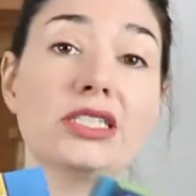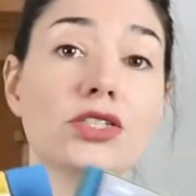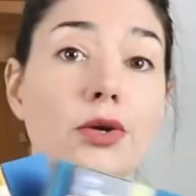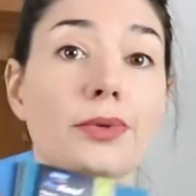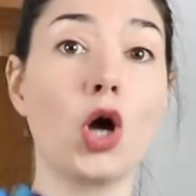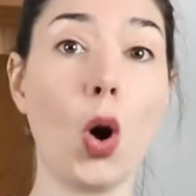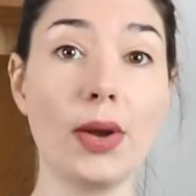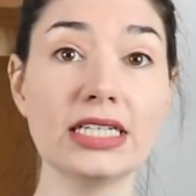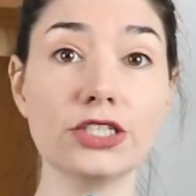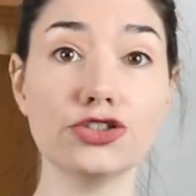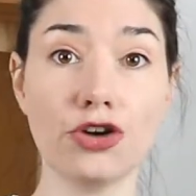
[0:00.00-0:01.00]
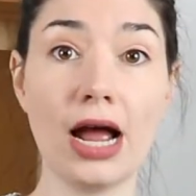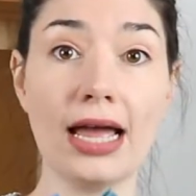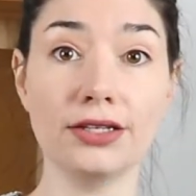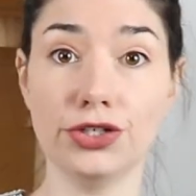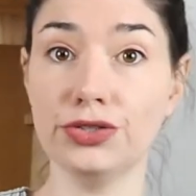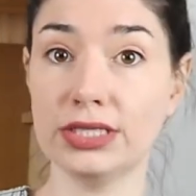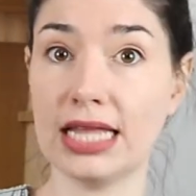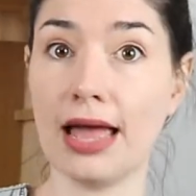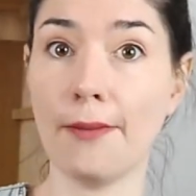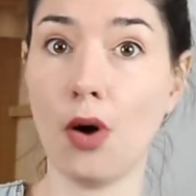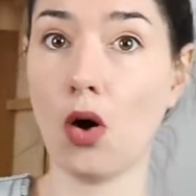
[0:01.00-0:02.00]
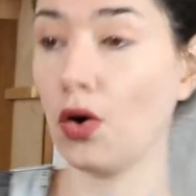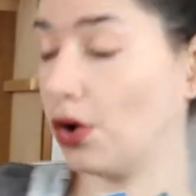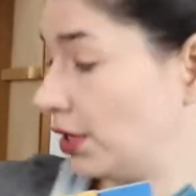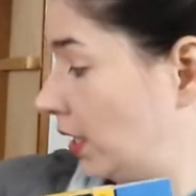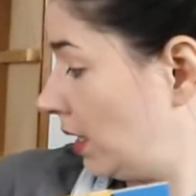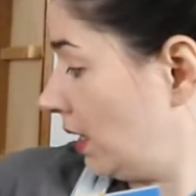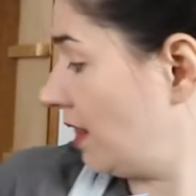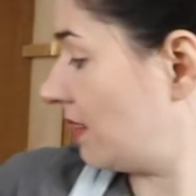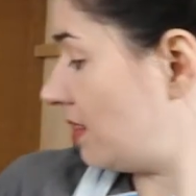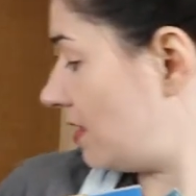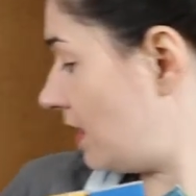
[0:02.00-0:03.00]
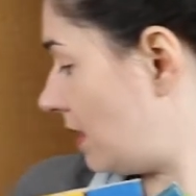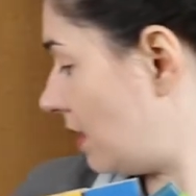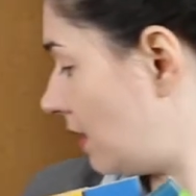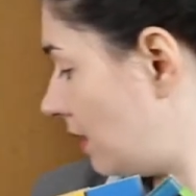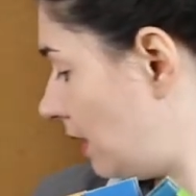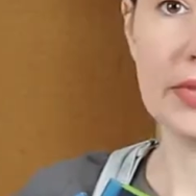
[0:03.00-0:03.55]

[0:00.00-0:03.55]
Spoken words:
So I'm going to try and use them on the